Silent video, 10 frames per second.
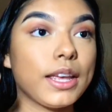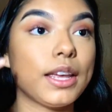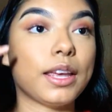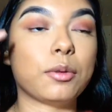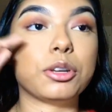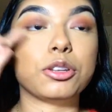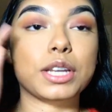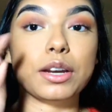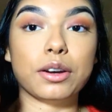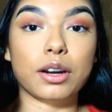when you
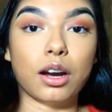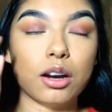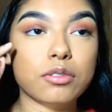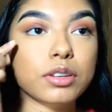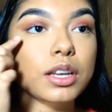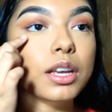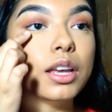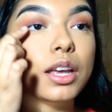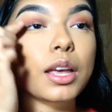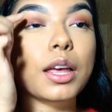tear it off,
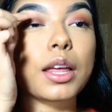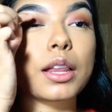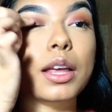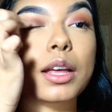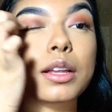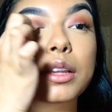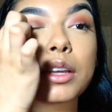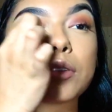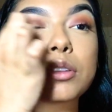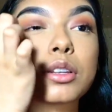it like
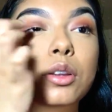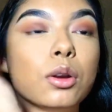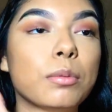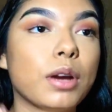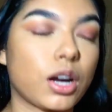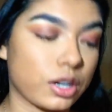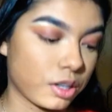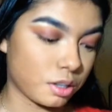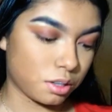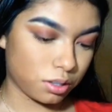leaves a little bit on
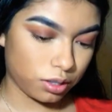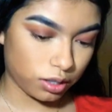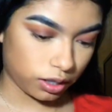your